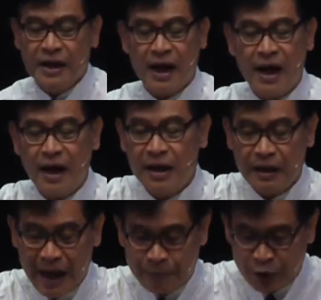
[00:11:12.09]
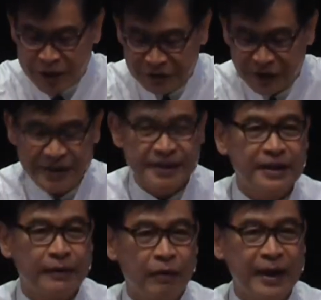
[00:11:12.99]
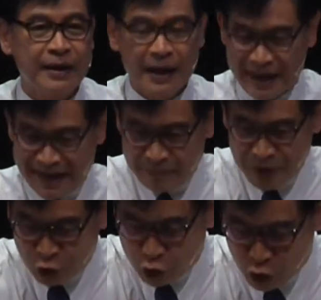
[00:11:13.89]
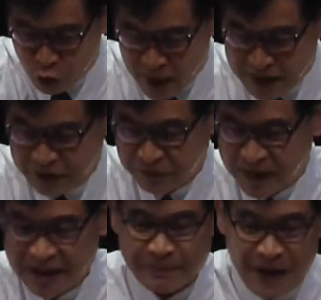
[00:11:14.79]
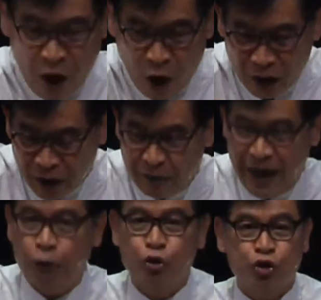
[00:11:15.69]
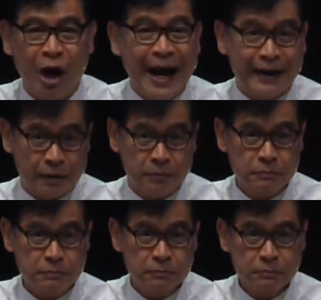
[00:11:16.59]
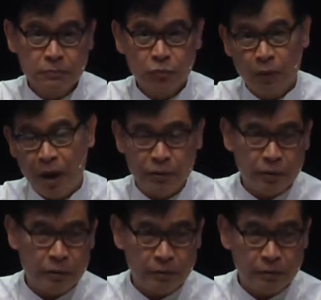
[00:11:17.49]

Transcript: I put this fleece here, all right. Let there be dew on this fleece, but all around dry. Wow.